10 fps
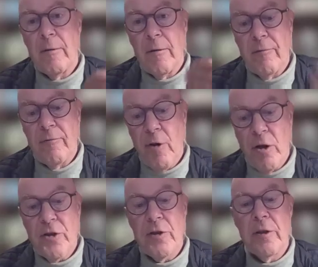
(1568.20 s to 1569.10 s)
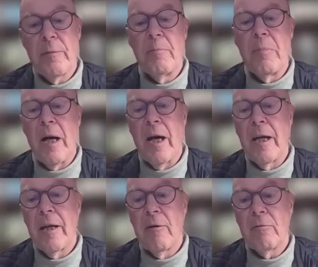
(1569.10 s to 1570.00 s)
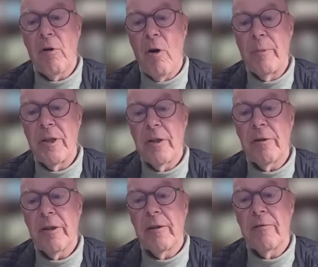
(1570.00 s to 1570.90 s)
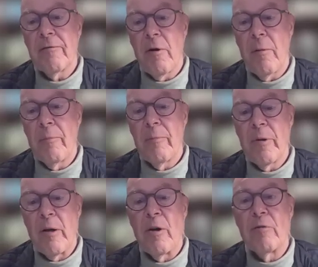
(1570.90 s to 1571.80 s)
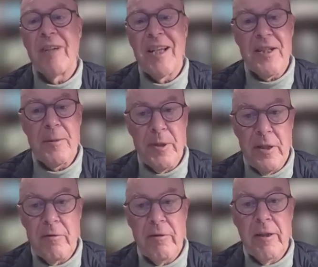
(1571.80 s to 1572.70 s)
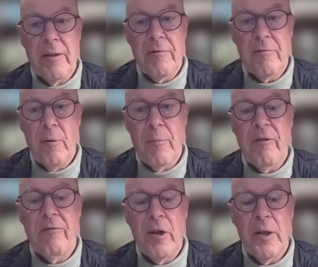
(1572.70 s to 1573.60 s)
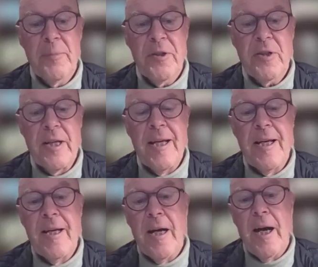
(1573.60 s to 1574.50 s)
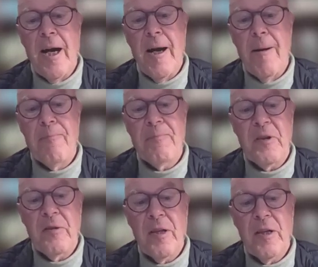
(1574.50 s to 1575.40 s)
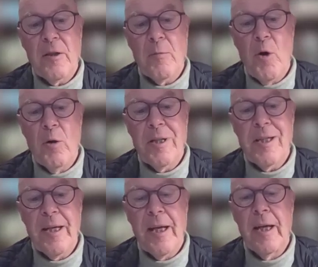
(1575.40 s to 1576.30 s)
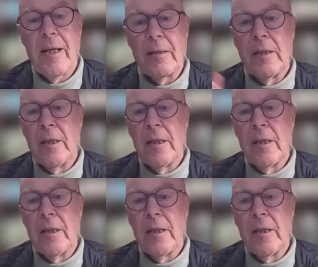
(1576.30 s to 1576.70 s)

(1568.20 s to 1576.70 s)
fostered by raw materials from, or rest materials from, the farms. These small scale